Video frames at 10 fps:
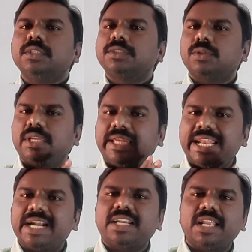so
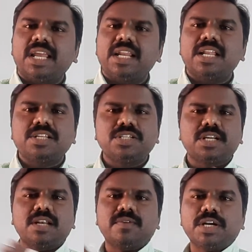electrical energy
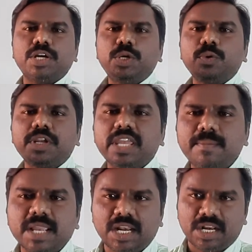converted into
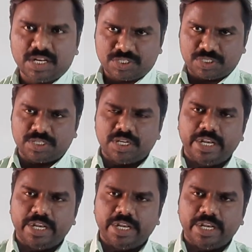chemical energy.